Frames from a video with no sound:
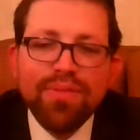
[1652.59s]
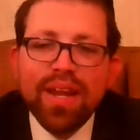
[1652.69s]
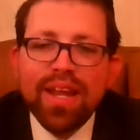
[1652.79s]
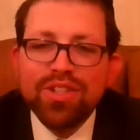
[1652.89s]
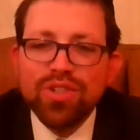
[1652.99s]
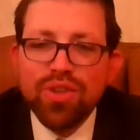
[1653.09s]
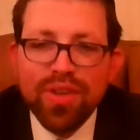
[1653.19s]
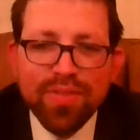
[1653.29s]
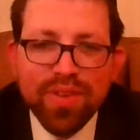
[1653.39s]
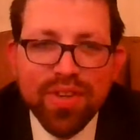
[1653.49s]

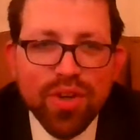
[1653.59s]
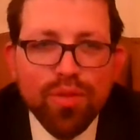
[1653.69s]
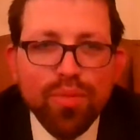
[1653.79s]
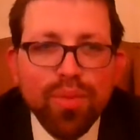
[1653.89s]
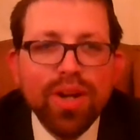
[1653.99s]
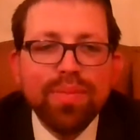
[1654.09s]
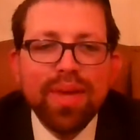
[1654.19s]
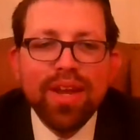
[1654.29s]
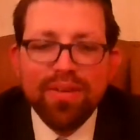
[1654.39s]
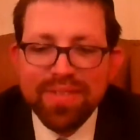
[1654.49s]
Bernie
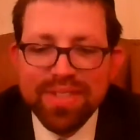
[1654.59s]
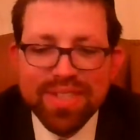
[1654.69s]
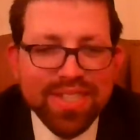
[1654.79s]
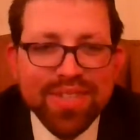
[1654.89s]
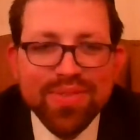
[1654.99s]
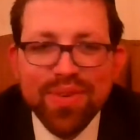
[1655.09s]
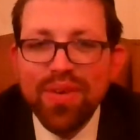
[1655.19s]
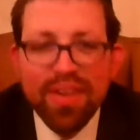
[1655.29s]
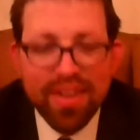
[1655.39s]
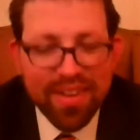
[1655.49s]
Madoff is
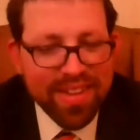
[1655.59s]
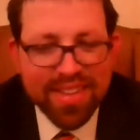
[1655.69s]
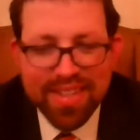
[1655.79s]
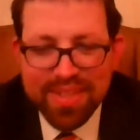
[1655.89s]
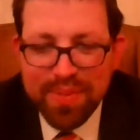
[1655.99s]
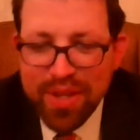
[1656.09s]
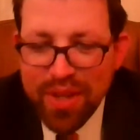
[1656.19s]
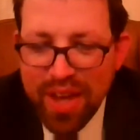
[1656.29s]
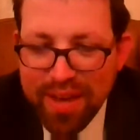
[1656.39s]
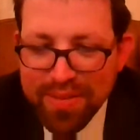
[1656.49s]
successful, it doesn't mean you
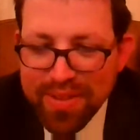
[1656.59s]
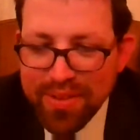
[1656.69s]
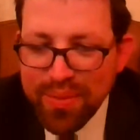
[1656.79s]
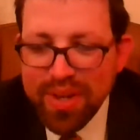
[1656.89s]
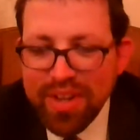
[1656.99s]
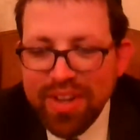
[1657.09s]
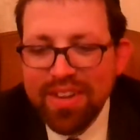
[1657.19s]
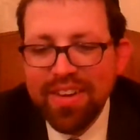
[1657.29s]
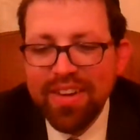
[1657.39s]
have to